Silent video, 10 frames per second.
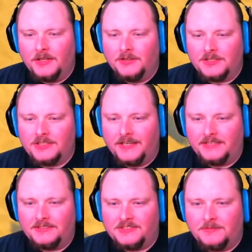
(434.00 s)
looks like
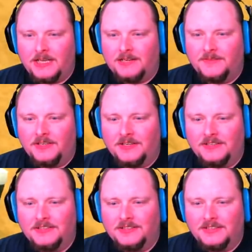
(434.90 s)
some kind of a
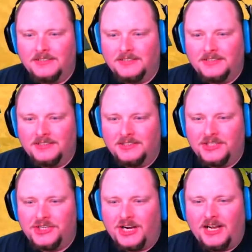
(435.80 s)

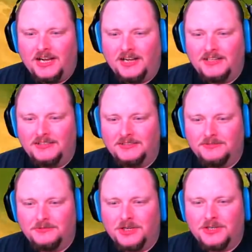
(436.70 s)
jog,
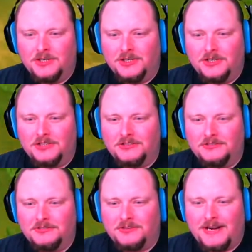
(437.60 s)
runner,
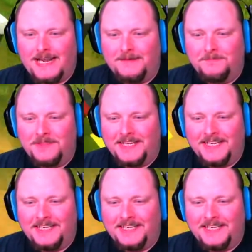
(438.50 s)
crab thing.